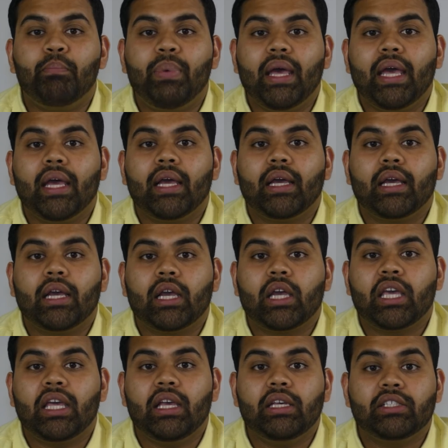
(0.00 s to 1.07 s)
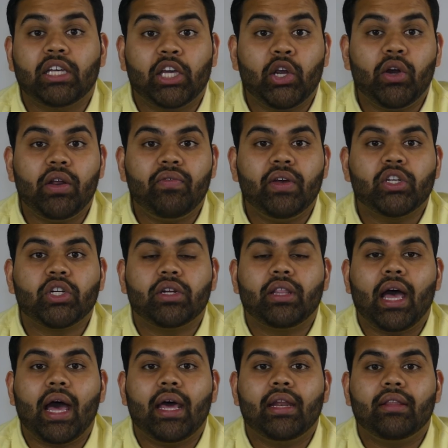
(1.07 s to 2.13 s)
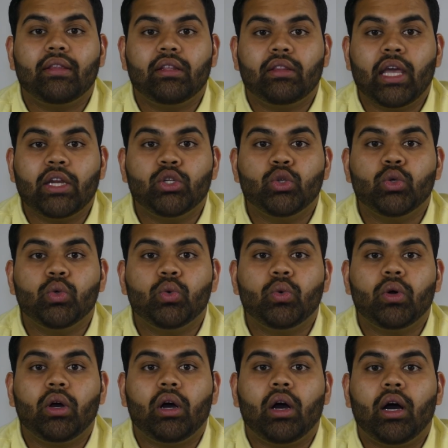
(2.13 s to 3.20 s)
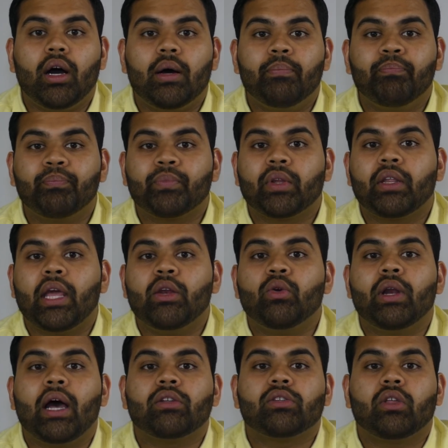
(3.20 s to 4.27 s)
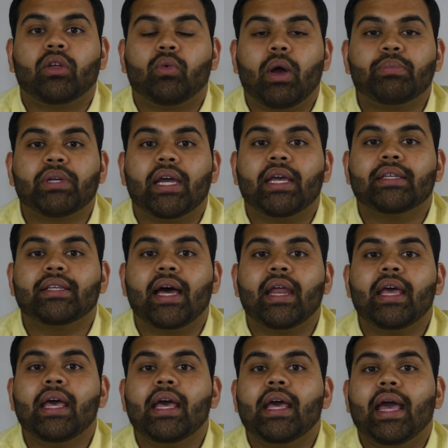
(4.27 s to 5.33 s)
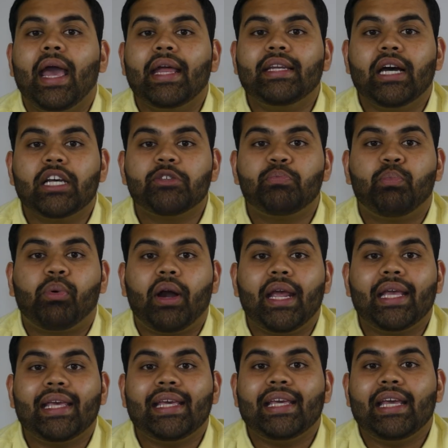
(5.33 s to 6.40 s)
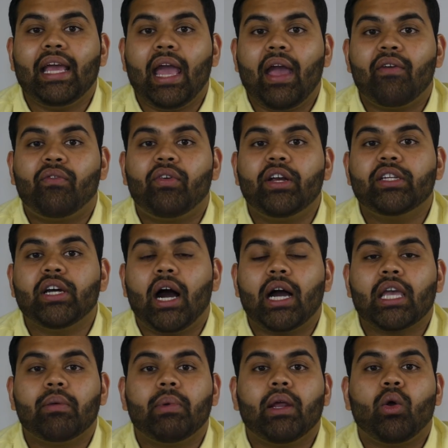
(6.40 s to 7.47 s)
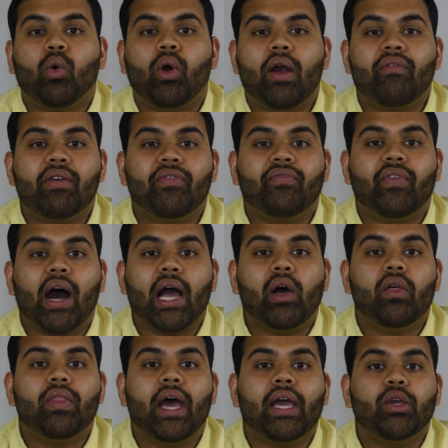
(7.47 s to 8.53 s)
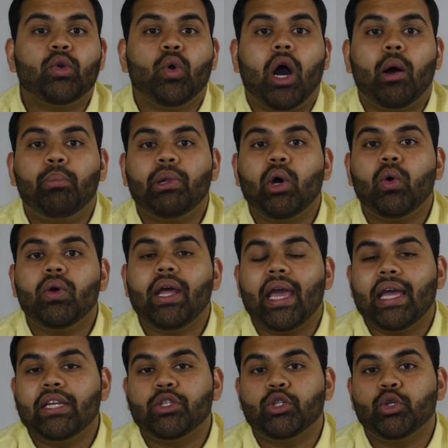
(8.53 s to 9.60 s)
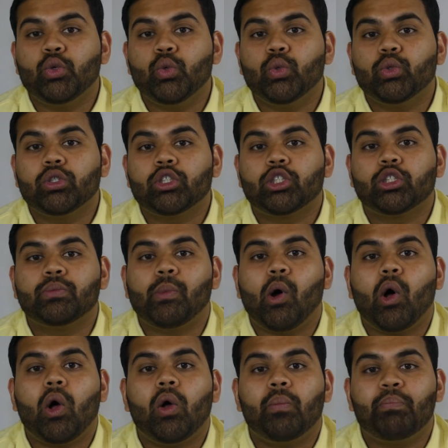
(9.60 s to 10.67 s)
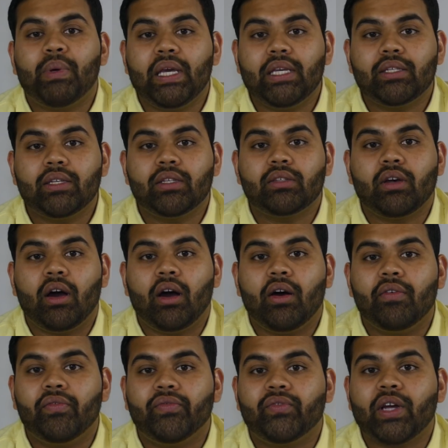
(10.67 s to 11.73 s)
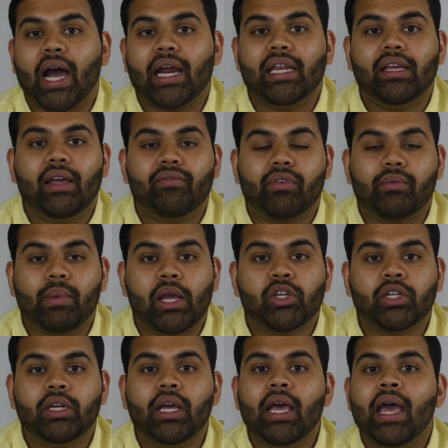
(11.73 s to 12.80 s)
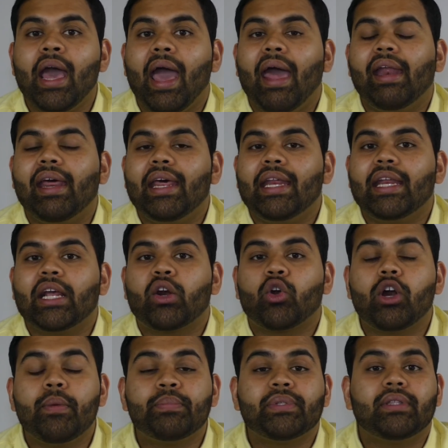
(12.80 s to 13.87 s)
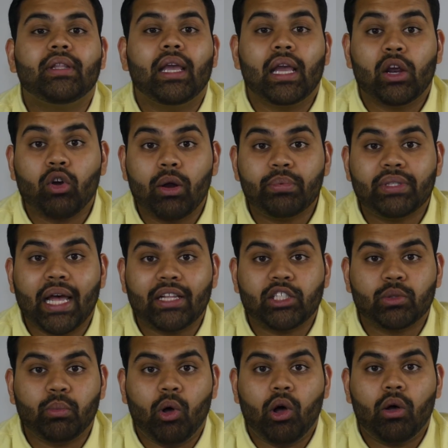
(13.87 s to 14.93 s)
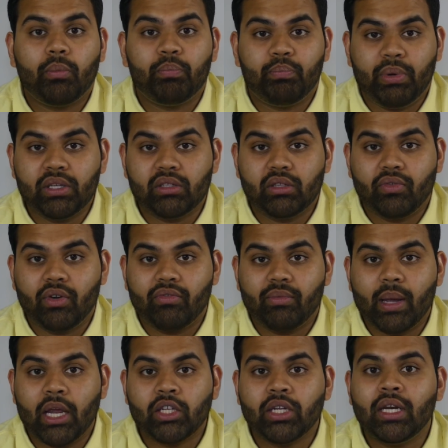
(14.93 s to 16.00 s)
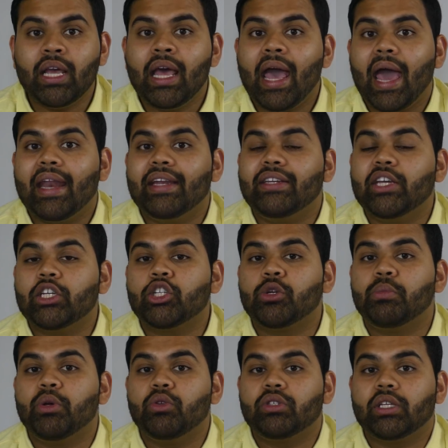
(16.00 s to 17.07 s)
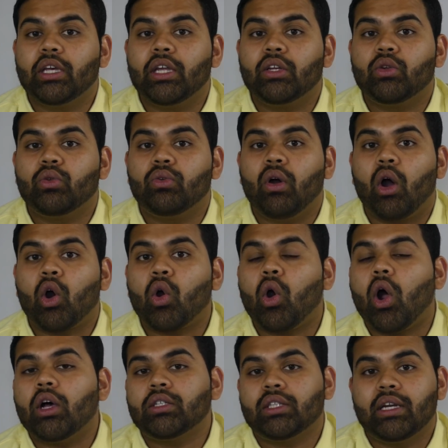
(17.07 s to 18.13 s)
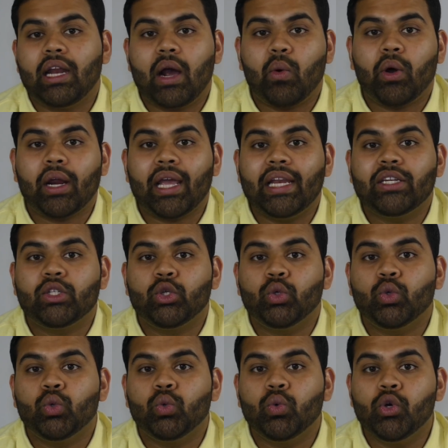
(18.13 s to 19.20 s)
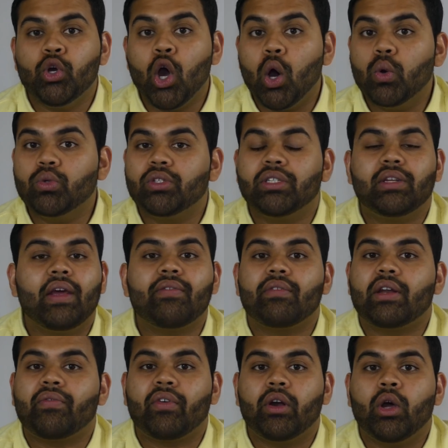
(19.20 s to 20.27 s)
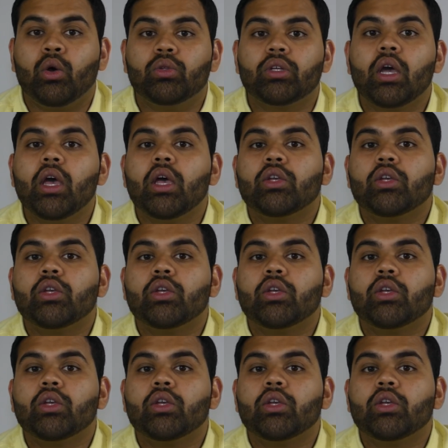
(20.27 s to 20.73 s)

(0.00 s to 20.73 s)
big key security feature that they do um, they do announce on their website is that it does break every document or every file that you upload into small pieces of tiny information and, and encrypts encrypts that small pieces of information and it distributes it across the network into nodes, different nodes.